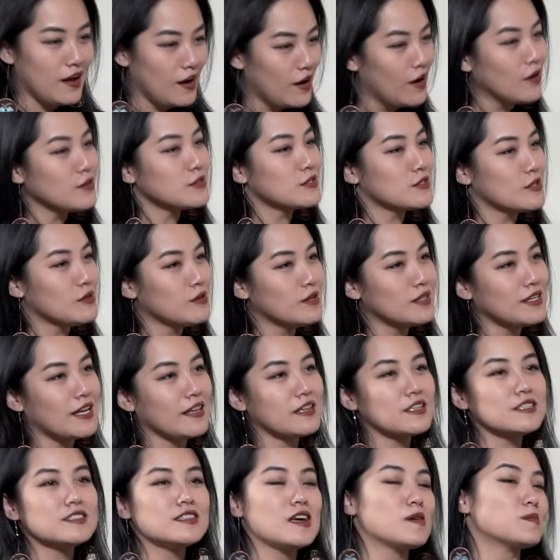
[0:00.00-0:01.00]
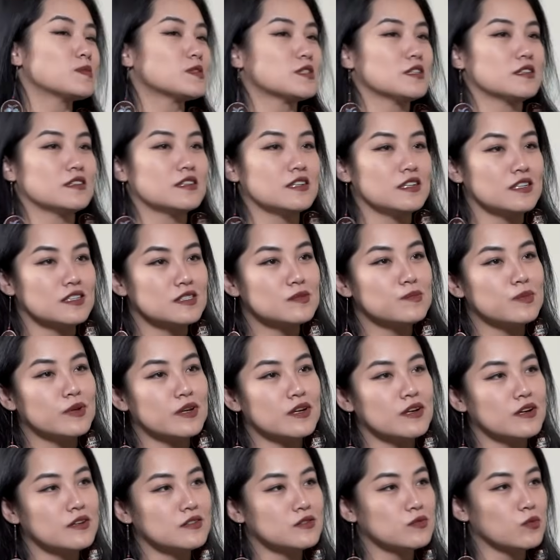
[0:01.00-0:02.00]
Also, another assumption is
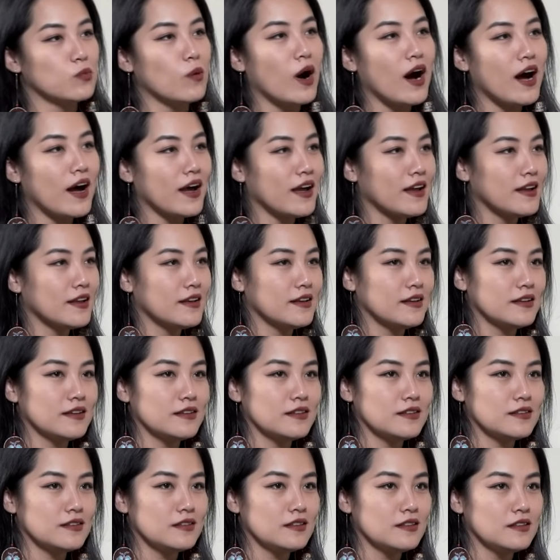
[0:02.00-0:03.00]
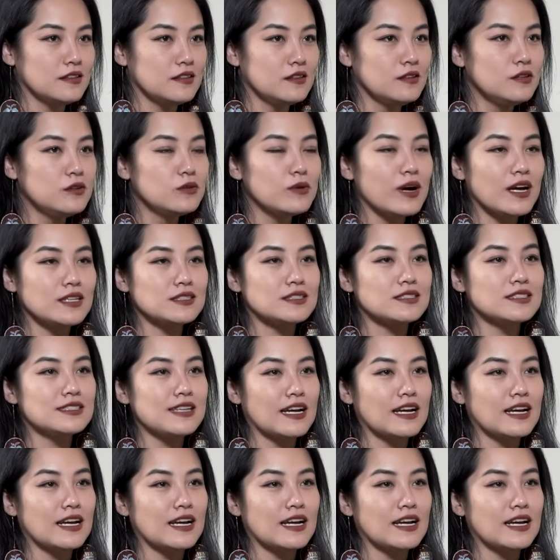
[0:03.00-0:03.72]
because why U.S.